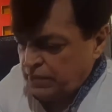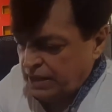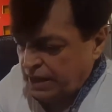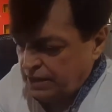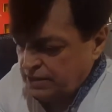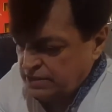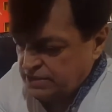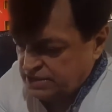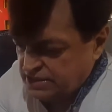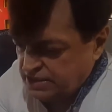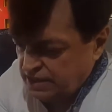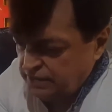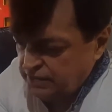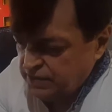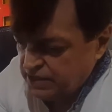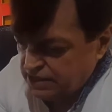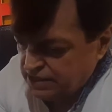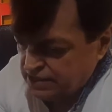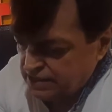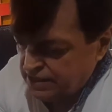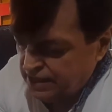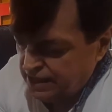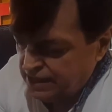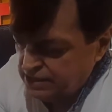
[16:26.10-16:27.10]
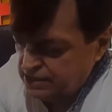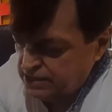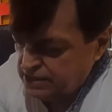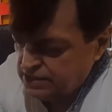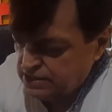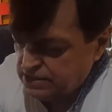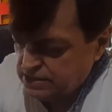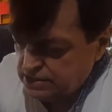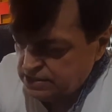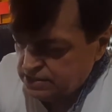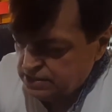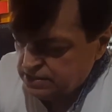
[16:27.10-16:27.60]
And seventh,
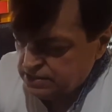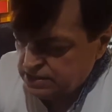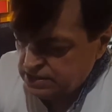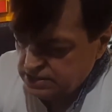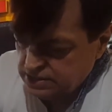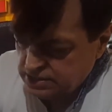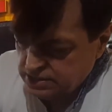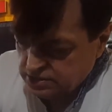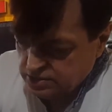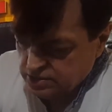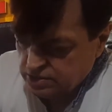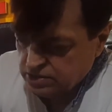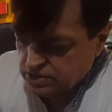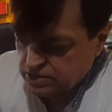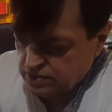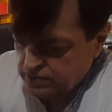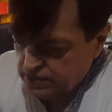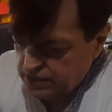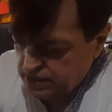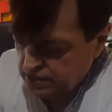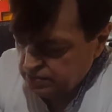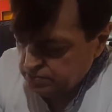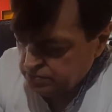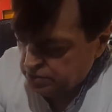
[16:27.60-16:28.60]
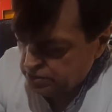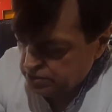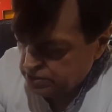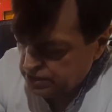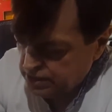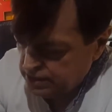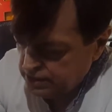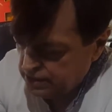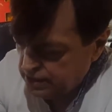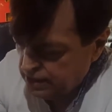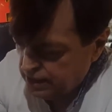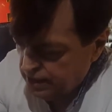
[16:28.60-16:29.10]
latest, this is also very
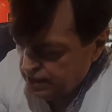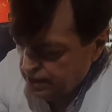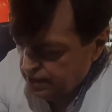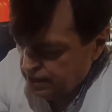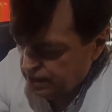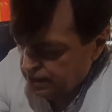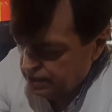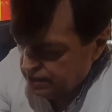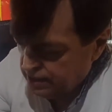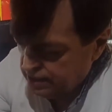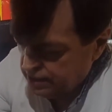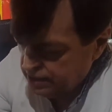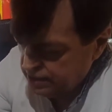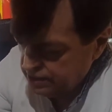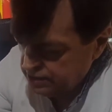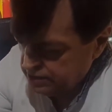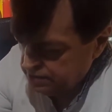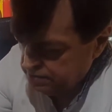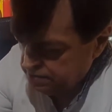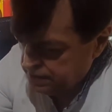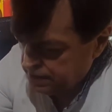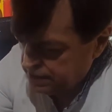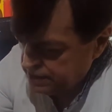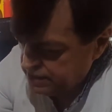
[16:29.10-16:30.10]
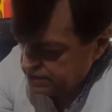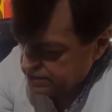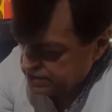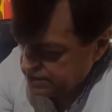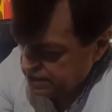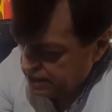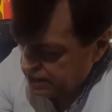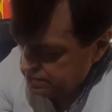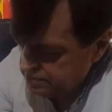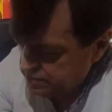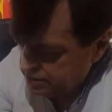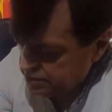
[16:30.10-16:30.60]
important, in the final
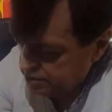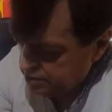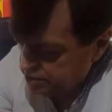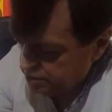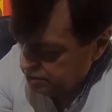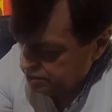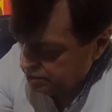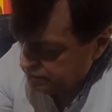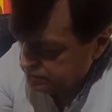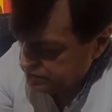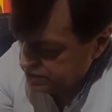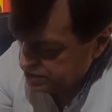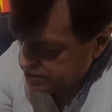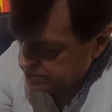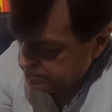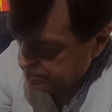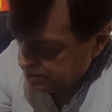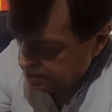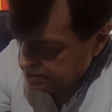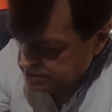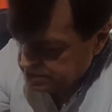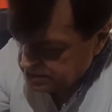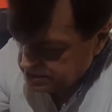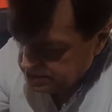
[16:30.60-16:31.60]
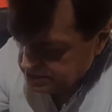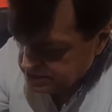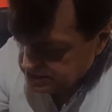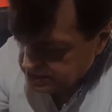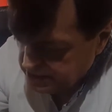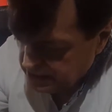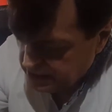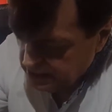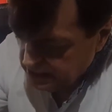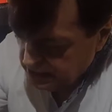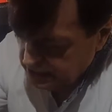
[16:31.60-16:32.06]
segment of these processes,